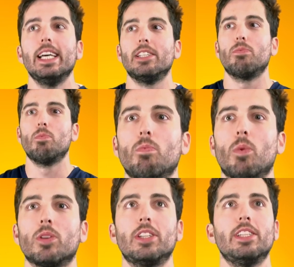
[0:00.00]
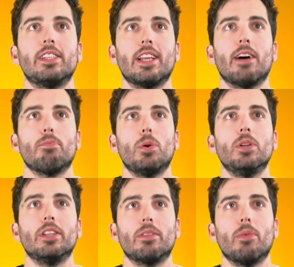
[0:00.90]
It's what is that
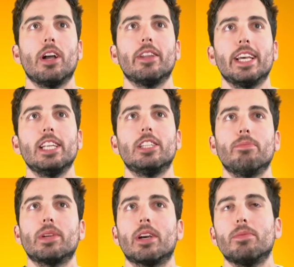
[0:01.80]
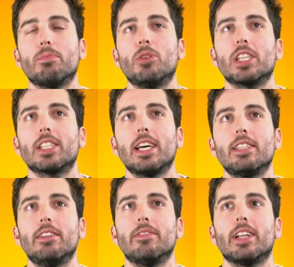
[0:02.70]
point where the itching becomes more
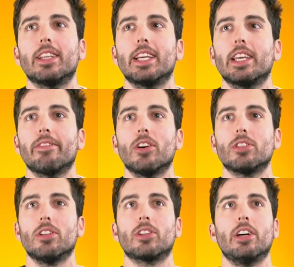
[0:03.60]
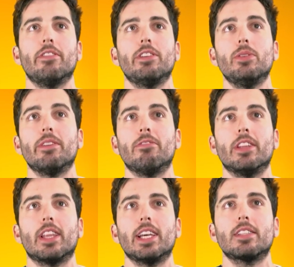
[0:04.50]
excessive, and I think you've got to look at a few
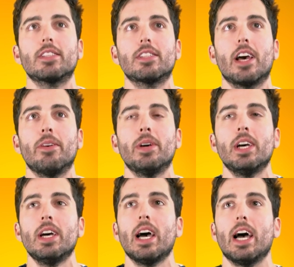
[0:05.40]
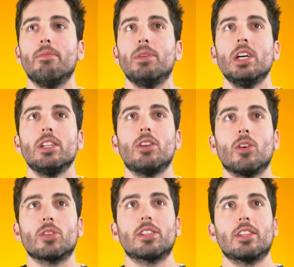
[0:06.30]
different things. So
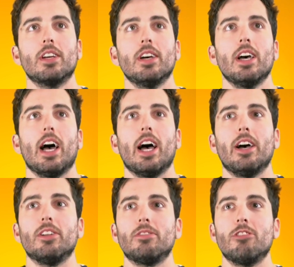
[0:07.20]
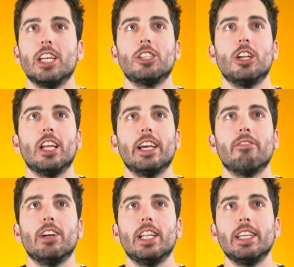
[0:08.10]
dogs traditionally
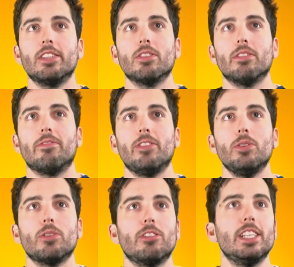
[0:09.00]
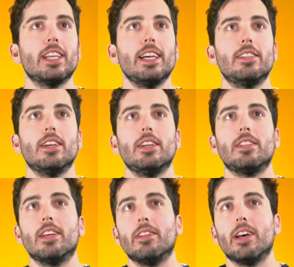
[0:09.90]
are really sort of food
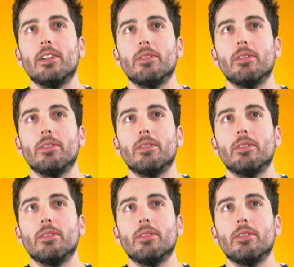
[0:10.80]
orientated and